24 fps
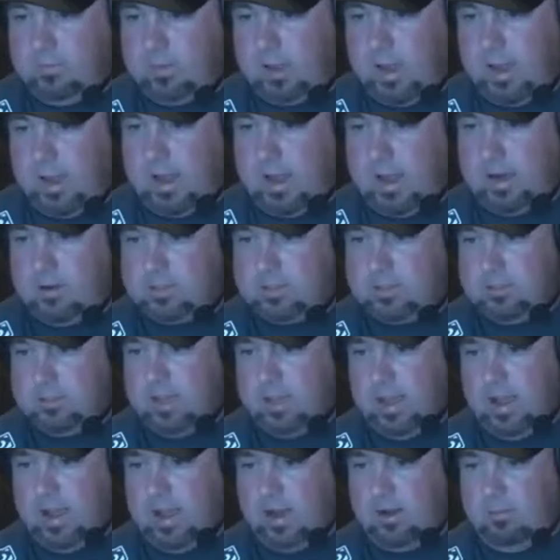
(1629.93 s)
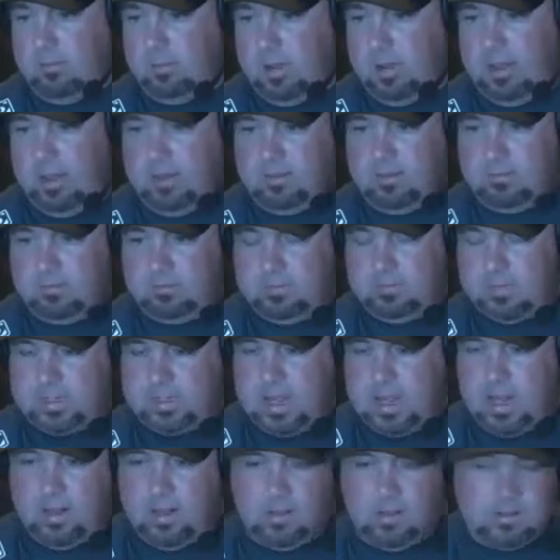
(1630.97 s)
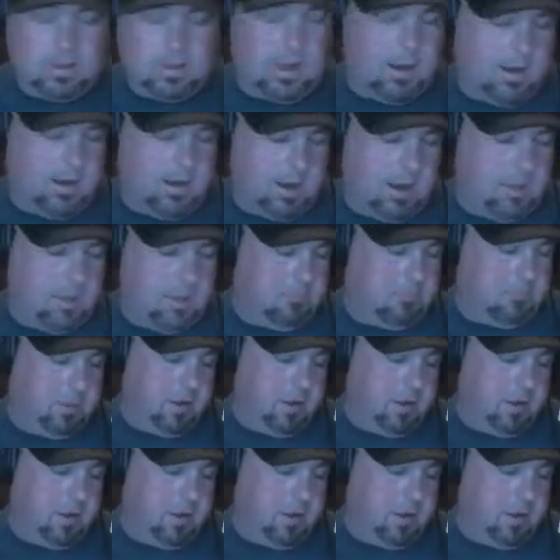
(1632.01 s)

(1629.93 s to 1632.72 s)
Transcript: the higher some of the higher paid talent that night.